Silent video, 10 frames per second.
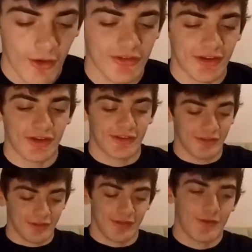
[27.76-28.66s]
All
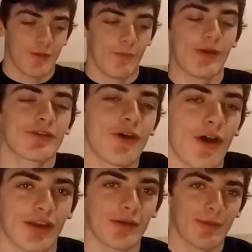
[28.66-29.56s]
seriousness we were
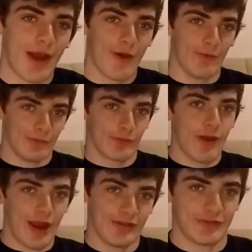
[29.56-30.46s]
talking about
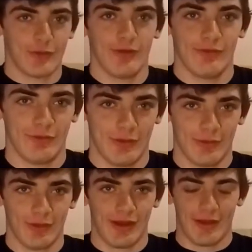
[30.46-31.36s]
Ryan's toy
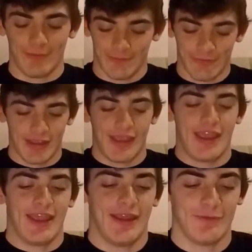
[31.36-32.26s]
review right now.
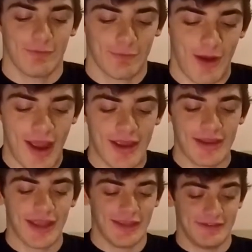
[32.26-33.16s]
And
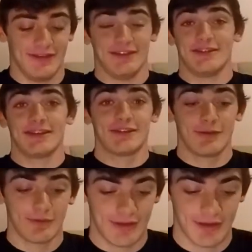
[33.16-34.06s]
Ryan is this six
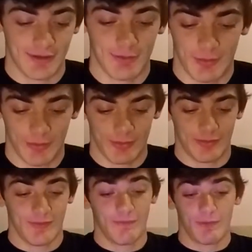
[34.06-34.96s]
year old kid. Let me pull up
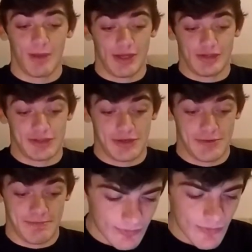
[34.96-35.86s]
some information on
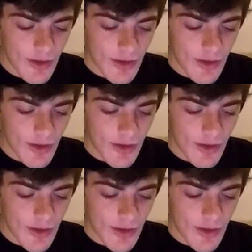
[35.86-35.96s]
him.